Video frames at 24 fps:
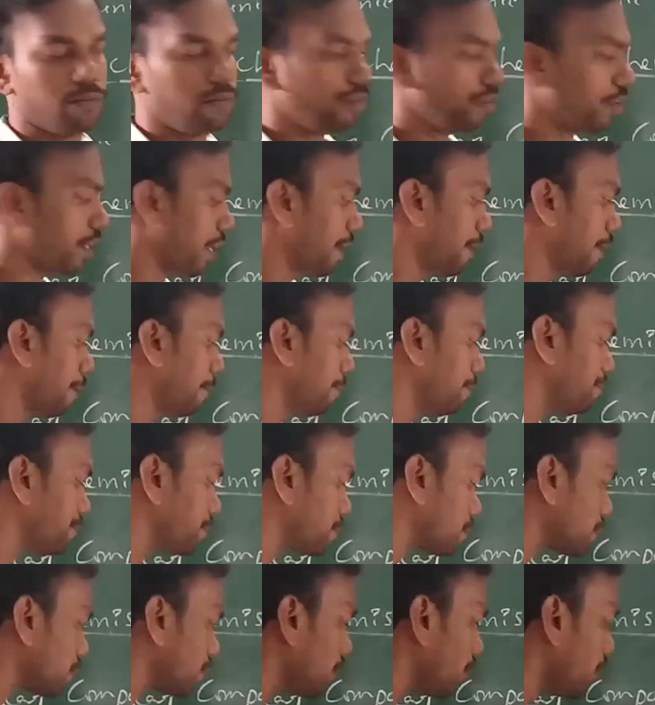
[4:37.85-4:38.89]
Okay,
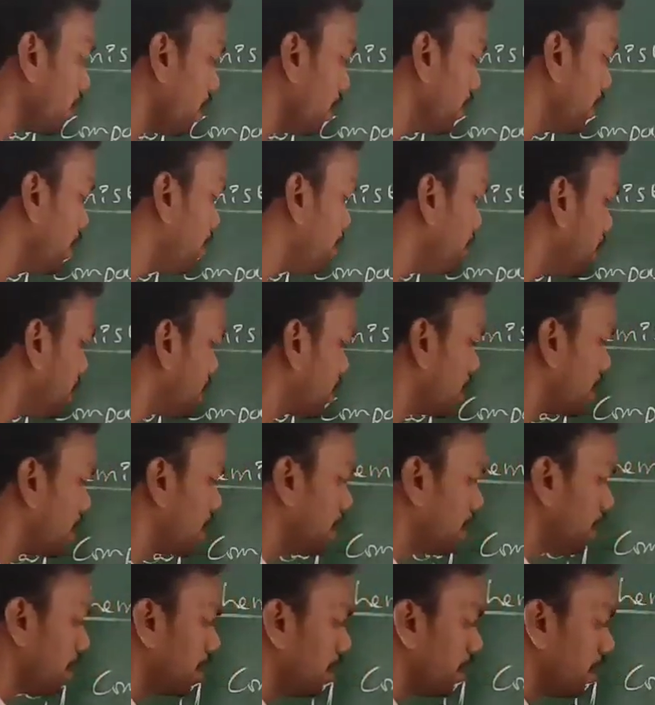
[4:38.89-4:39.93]
that means
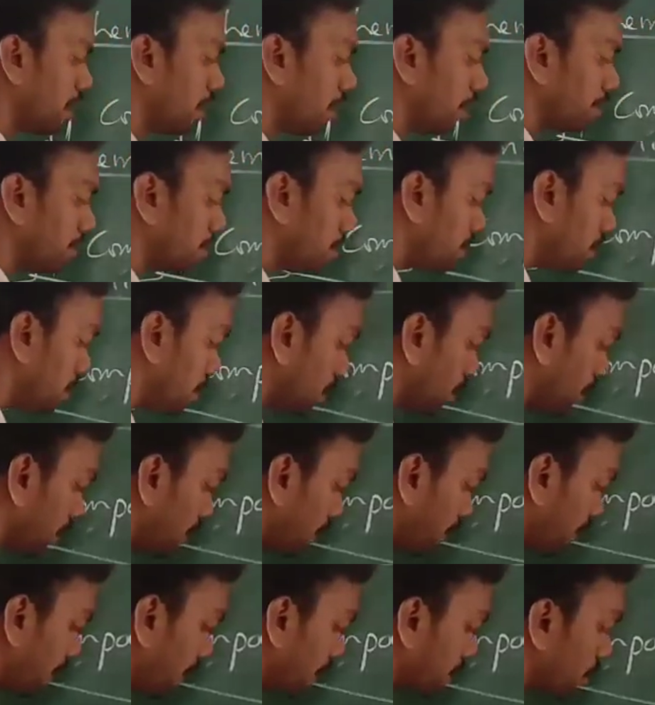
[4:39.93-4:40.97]

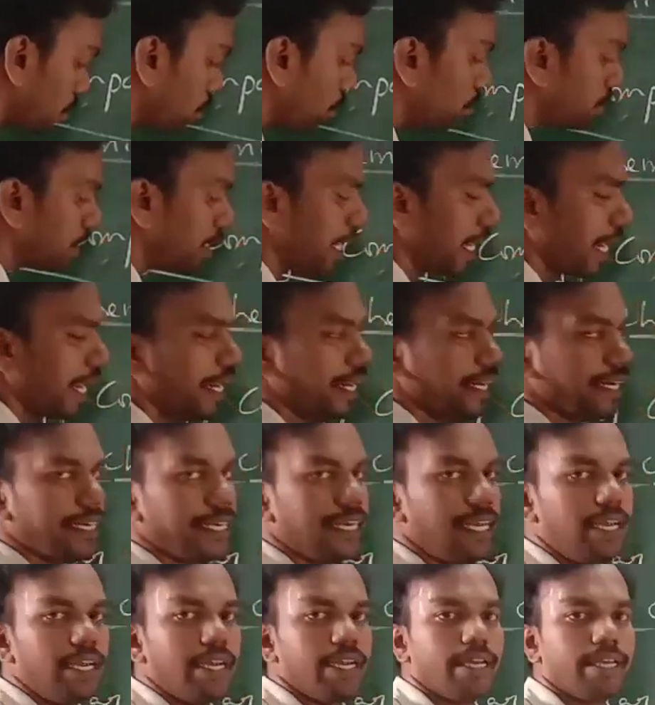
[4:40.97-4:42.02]
it doesn't lose their
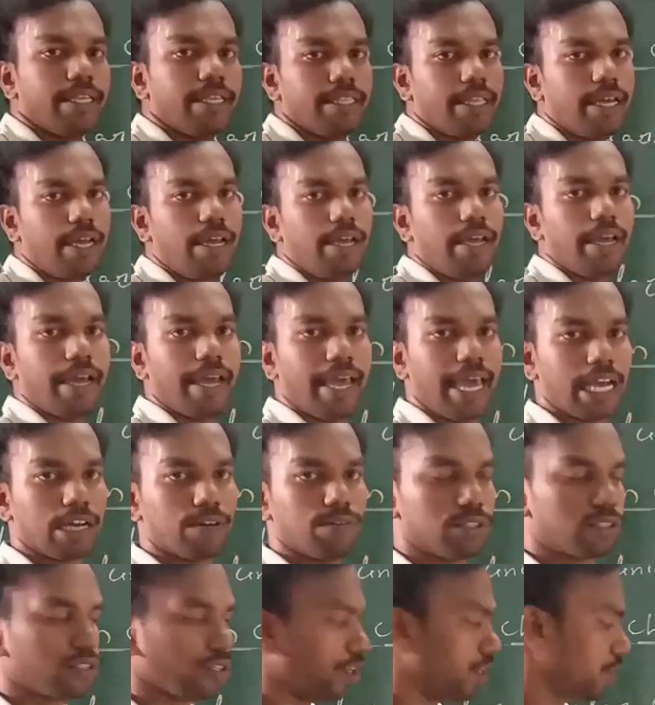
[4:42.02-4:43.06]
identity in the
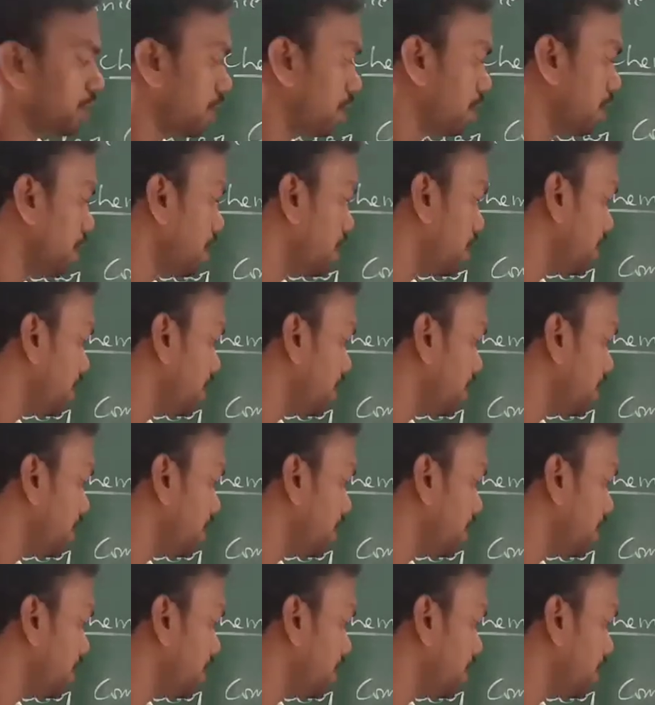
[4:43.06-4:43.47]
aqueous solution.